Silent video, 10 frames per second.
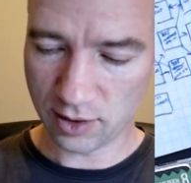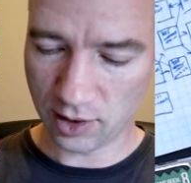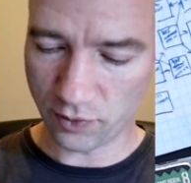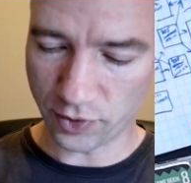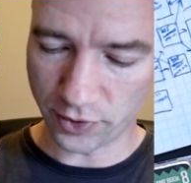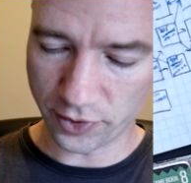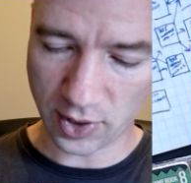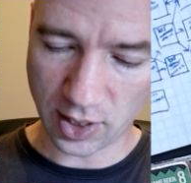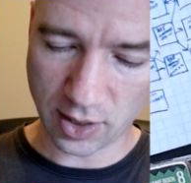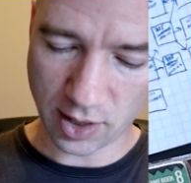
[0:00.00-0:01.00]
He rolls
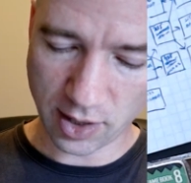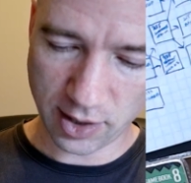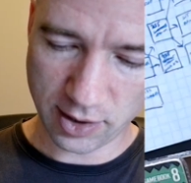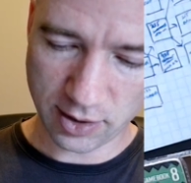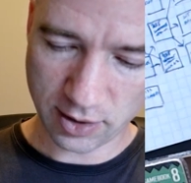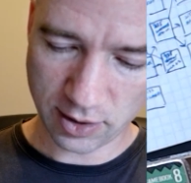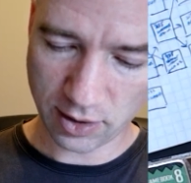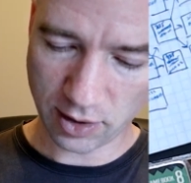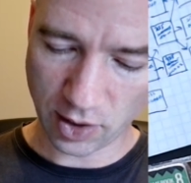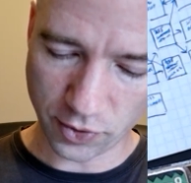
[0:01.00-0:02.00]
a 9. I
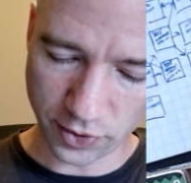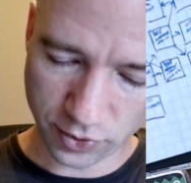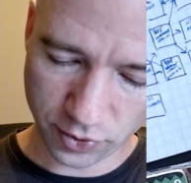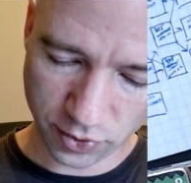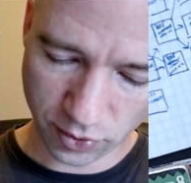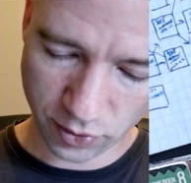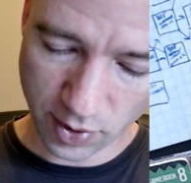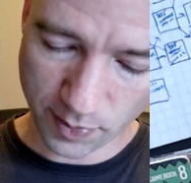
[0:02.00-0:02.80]
roll a 2.